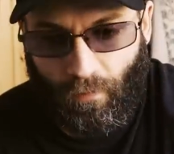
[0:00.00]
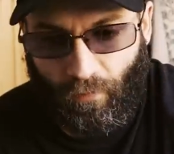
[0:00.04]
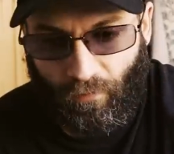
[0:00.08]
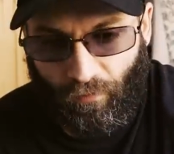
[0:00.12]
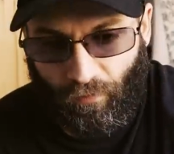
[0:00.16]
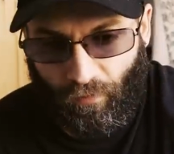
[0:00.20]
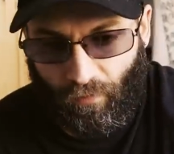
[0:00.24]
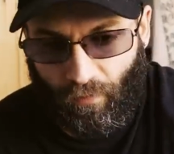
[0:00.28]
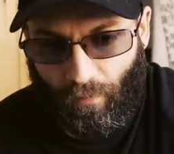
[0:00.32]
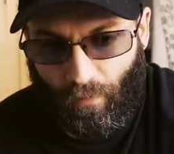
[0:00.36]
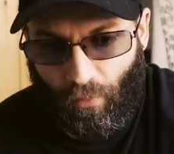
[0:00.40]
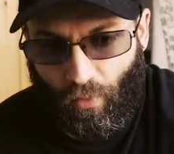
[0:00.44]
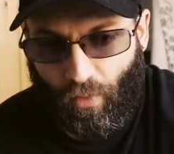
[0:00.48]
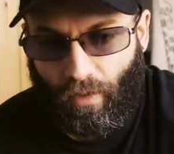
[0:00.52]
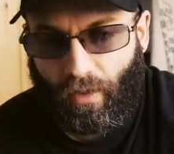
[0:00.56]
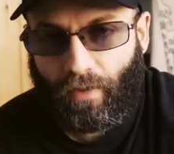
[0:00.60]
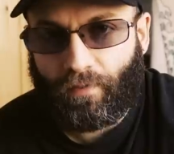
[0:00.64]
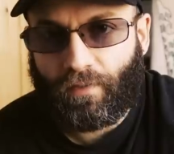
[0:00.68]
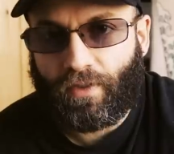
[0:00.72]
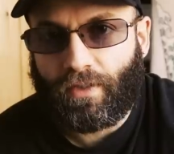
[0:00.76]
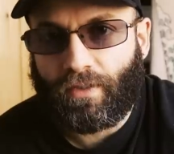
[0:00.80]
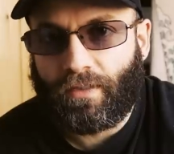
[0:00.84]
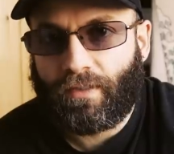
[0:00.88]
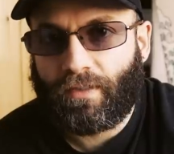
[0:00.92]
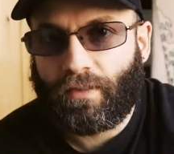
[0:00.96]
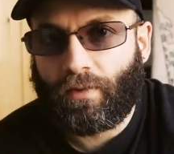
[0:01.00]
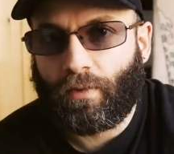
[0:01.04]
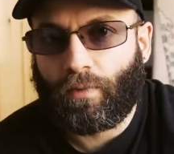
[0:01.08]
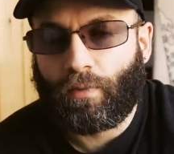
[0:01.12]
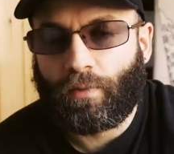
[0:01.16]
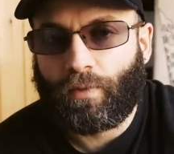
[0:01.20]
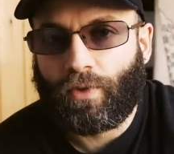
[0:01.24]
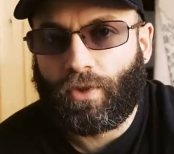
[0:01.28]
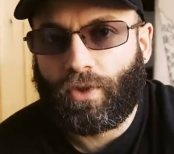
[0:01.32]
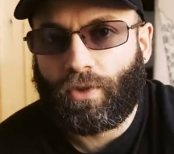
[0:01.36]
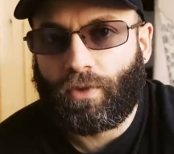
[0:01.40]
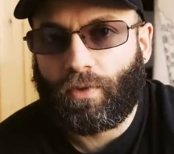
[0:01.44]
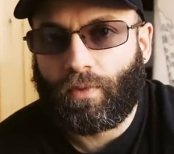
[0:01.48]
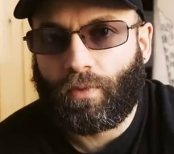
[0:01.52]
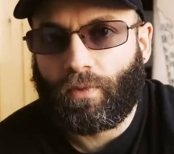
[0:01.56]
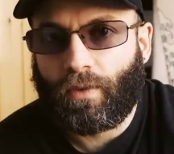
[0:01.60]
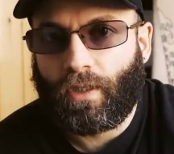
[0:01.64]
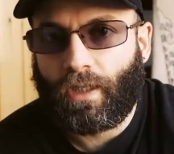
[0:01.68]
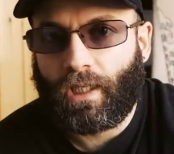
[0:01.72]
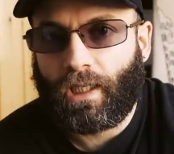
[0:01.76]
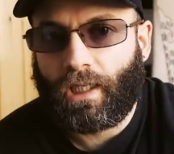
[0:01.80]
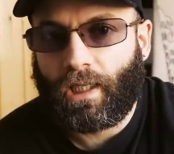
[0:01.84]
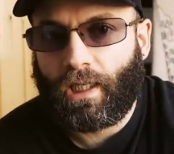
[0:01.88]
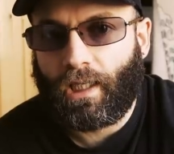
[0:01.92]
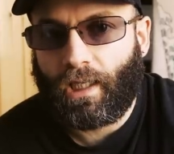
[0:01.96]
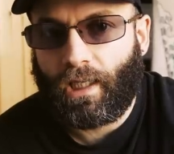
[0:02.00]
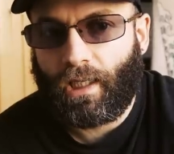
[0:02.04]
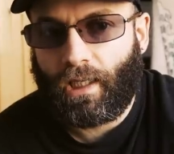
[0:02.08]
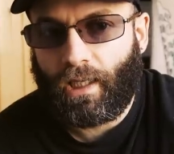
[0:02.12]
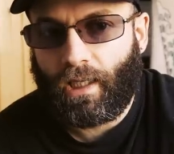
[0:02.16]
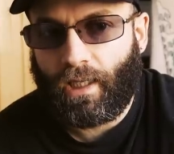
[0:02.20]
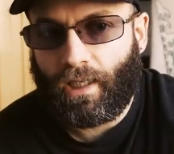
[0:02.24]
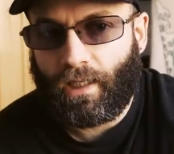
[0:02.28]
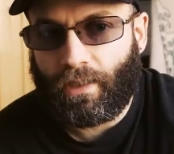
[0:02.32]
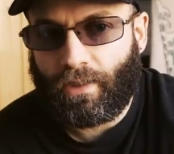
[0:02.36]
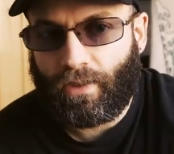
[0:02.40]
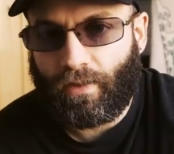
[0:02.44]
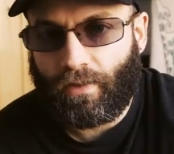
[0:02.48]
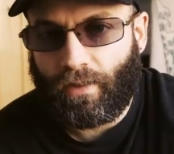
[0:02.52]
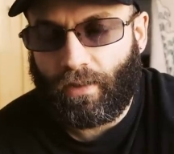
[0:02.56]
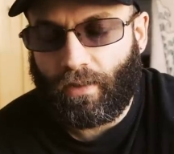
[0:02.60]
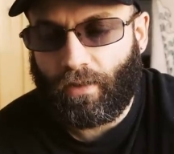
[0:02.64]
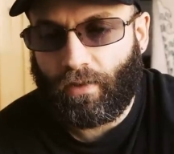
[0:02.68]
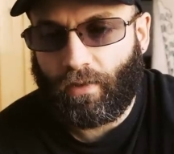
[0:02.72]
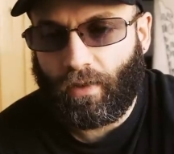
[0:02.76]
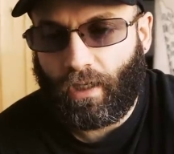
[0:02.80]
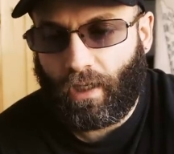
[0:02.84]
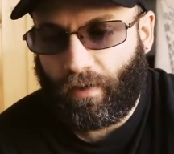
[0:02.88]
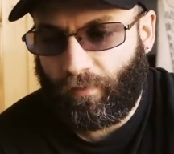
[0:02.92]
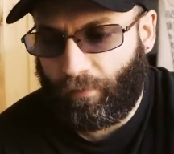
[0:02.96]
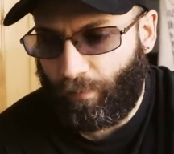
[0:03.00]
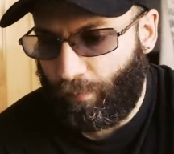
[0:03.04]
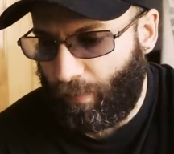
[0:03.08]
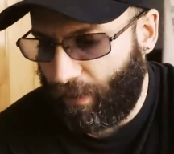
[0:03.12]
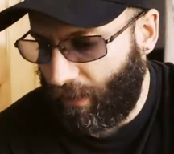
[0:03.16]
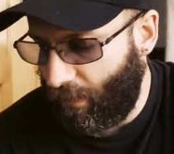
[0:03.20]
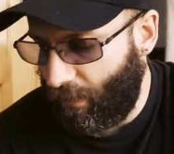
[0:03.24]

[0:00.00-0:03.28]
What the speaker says: from what I've just told you, I've